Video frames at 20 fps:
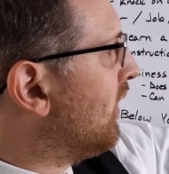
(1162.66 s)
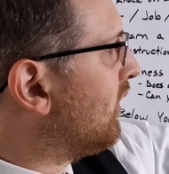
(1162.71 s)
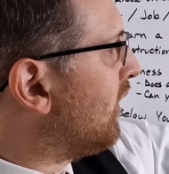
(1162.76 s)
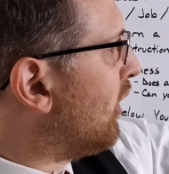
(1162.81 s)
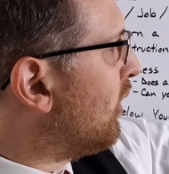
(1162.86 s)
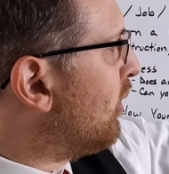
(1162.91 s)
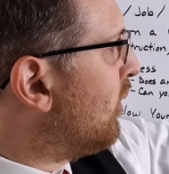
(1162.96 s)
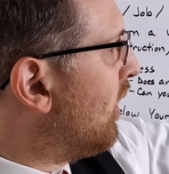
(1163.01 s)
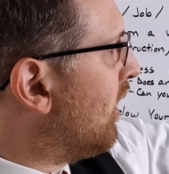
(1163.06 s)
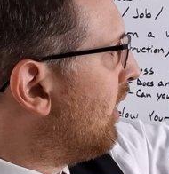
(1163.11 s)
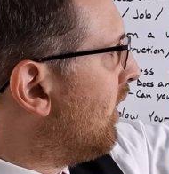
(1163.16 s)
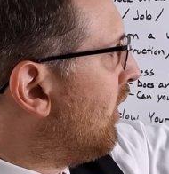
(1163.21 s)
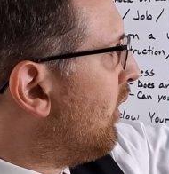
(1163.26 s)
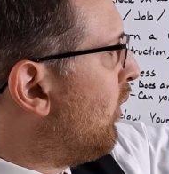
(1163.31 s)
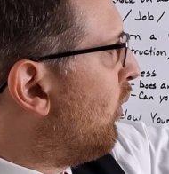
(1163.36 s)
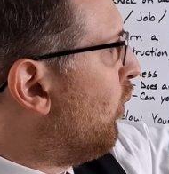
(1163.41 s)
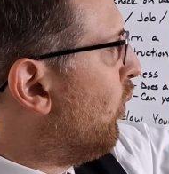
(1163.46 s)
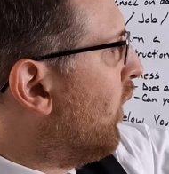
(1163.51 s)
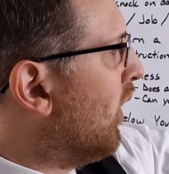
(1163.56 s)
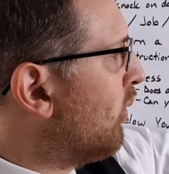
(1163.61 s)
So
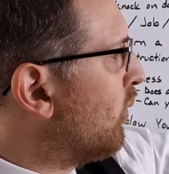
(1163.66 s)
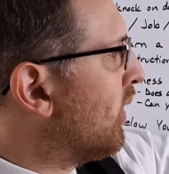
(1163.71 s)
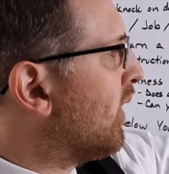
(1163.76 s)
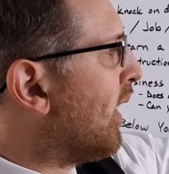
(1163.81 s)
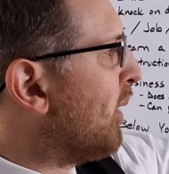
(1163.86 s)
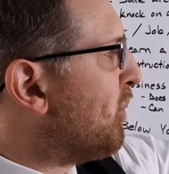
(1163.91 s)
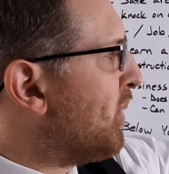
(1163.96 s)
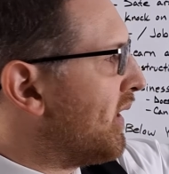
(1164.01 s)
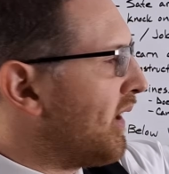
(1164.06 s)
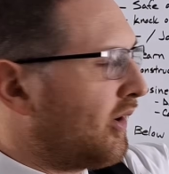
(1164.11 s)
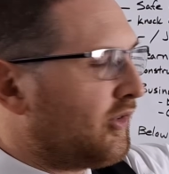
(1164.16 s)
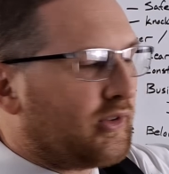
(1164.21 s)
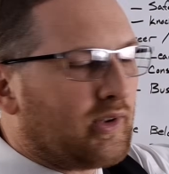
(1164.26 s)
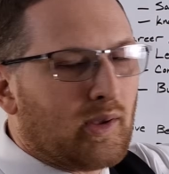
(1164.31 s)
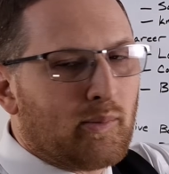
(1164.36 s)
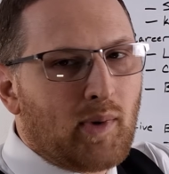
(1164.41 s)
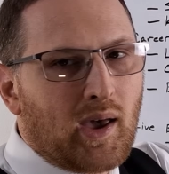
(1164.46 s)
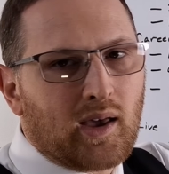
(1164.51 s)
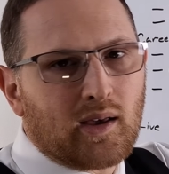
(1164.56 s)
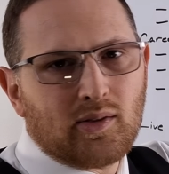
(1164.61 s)
what would I
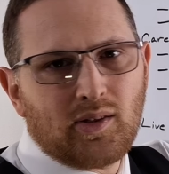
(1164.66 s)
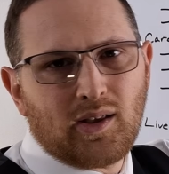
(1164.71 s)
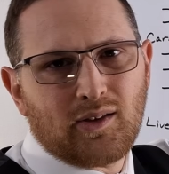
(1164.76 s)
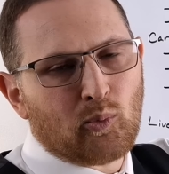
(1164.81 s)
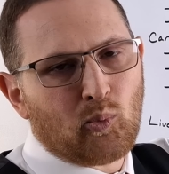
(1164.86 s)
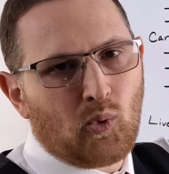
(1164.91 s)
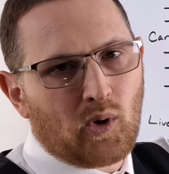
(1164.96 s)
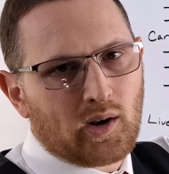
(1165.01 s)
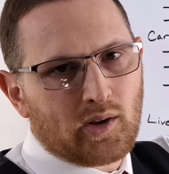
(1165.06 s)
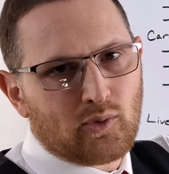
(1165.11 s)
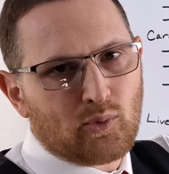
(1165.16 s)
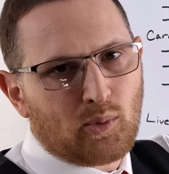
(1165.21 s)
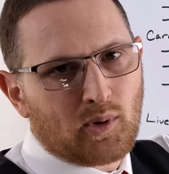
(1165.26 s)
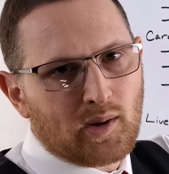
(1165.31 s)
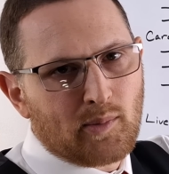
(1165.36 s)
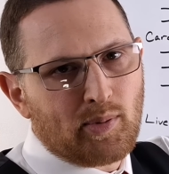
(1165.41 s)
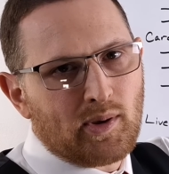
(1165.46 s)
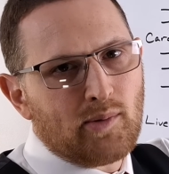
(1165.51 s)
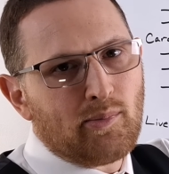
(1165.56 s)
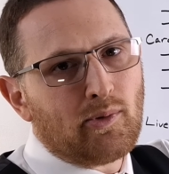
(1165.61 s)
potentially make? For 1 in
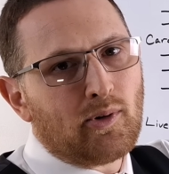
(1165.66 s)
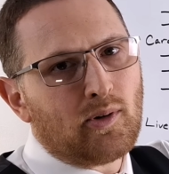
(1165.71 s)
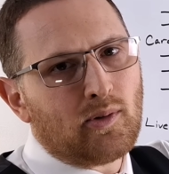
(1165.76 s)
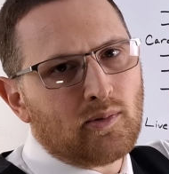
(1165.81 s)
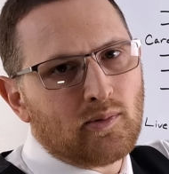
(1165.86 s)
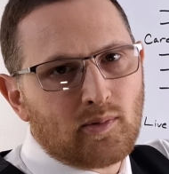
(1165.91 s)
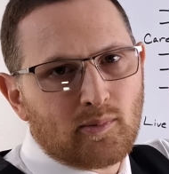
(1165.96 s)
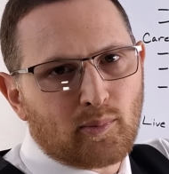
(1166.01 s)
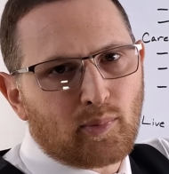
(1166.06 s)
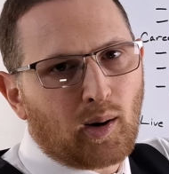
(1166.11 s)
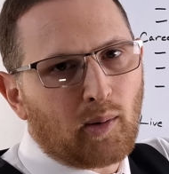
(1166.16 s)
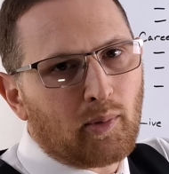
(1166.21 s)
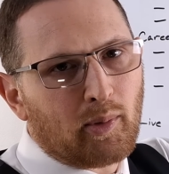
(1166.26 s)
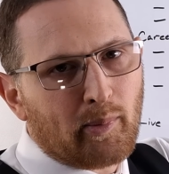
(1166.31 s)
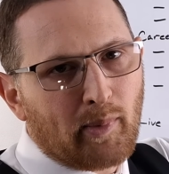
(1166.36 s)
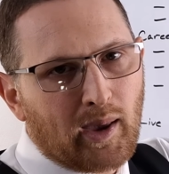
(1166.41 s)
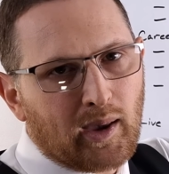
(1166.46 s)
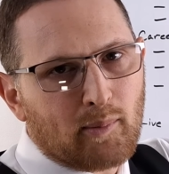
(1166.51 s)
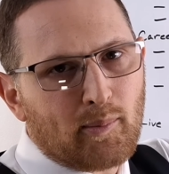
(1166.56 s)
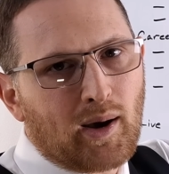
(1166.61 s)
20 people,
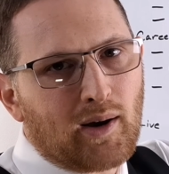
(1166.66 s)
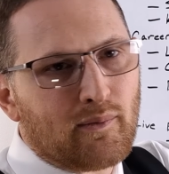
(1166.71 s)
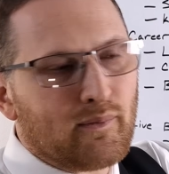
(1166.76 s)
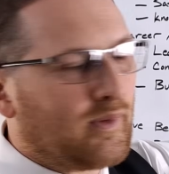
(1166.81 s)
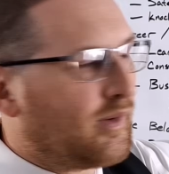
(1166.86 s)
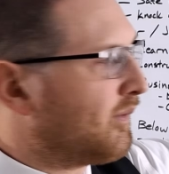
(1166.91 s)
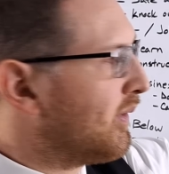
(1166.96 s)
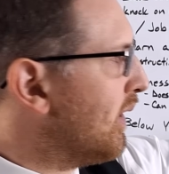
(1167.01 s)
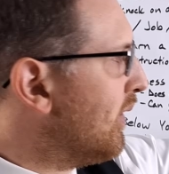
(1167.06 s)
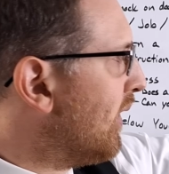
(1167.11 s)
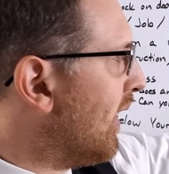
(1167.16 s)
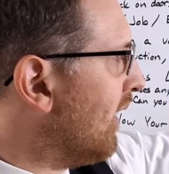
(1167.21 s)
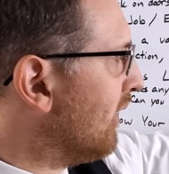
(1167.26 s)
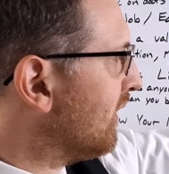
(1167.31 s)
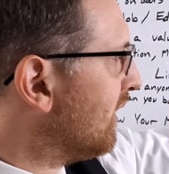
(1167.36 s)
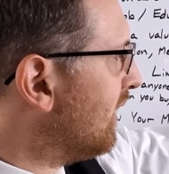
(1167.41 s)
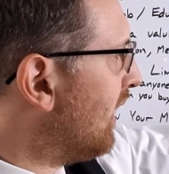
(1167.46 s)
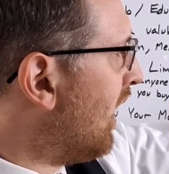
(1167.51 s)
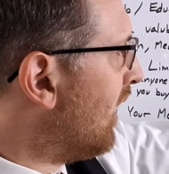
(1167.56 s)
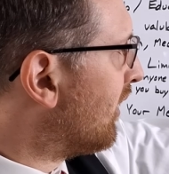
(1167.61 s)
probably make about
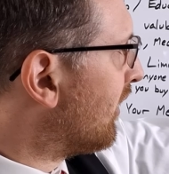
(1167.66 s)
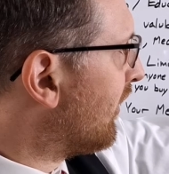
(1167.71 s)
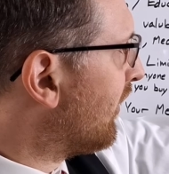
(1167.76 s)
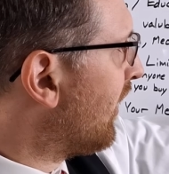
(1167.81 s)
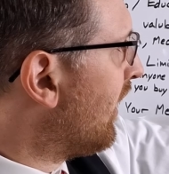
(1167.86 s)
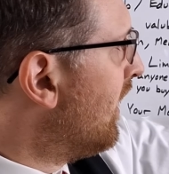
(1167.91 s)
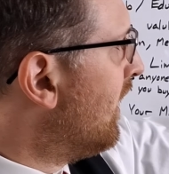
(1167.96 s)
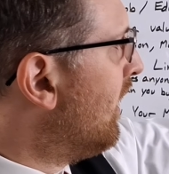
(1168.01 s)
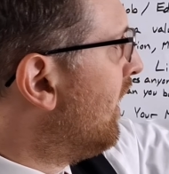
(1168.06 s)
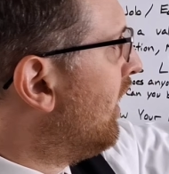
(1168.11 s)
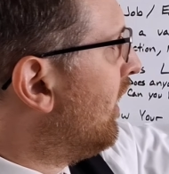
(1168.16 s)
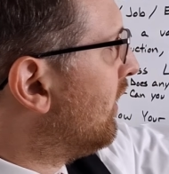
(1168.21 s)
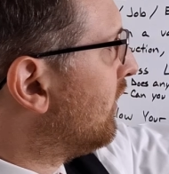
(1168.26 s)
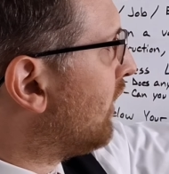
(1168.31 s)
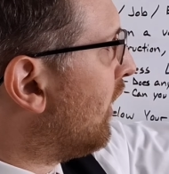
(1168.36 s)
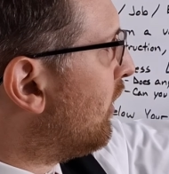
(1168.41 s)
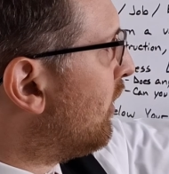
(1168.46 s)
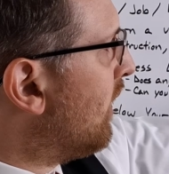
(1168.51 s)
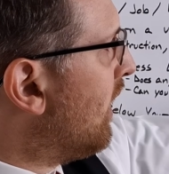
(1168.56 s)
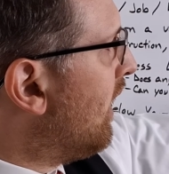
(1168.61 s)
$50,000.
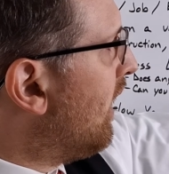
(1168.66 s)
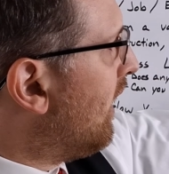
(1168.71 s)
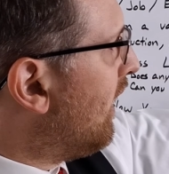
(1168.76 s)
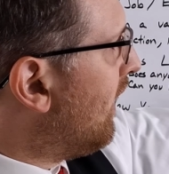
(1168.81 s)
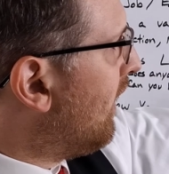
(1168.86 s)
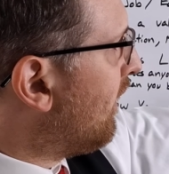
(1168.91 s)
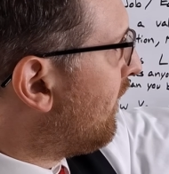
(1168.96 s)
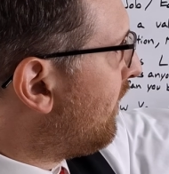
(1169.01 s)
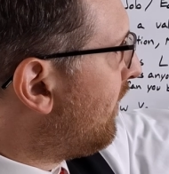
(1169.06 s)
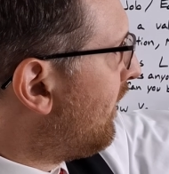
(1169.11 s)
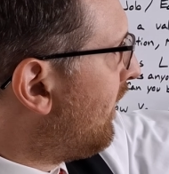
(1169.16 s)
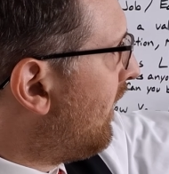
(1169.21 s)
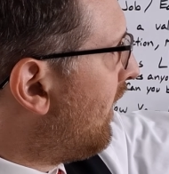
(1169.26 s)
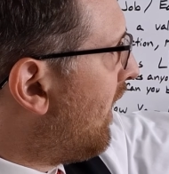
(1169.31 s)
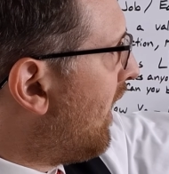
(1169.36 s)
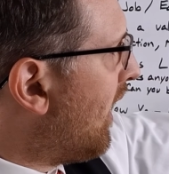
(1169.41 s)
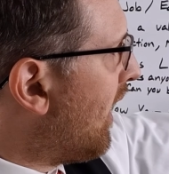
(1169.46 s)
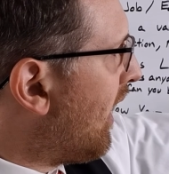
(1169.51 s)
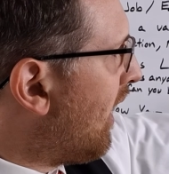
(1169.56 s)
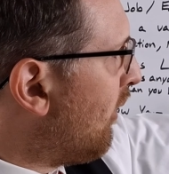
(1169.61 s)
So if
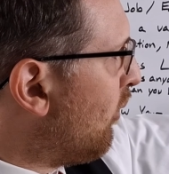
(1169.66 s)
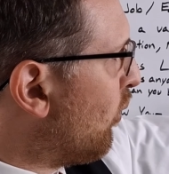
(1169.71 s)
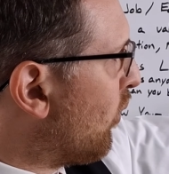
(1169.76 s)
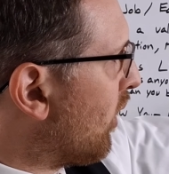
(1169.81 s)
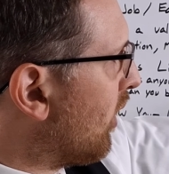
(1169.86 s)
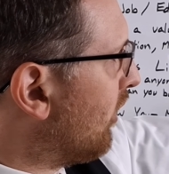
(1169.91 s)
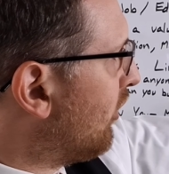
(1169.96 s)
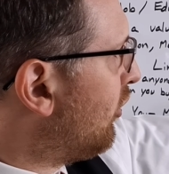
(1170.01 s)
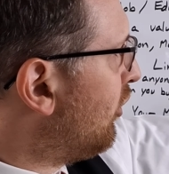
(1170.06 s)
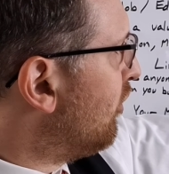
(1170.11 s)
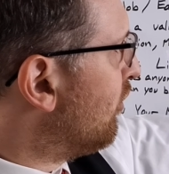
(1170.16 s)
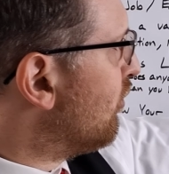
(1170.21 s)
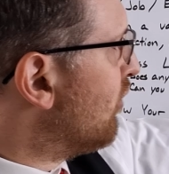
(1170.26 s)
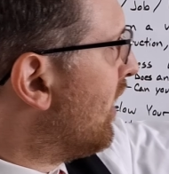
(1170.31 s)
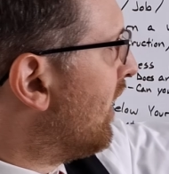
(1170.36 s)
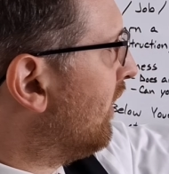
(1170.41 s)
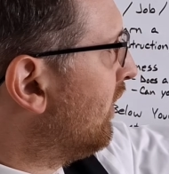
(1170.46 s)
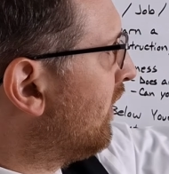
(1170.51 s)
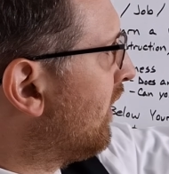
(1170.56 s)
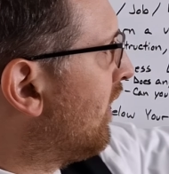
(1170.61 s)
I were to
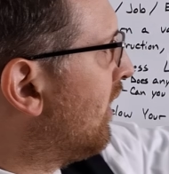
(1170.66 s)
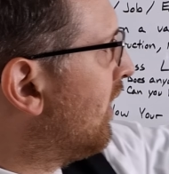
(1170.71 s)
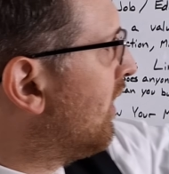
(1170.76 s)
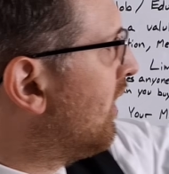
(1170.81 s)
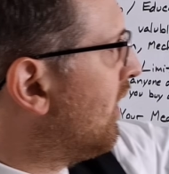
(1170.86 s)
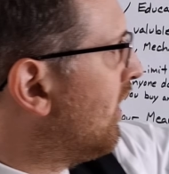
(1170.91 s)
risk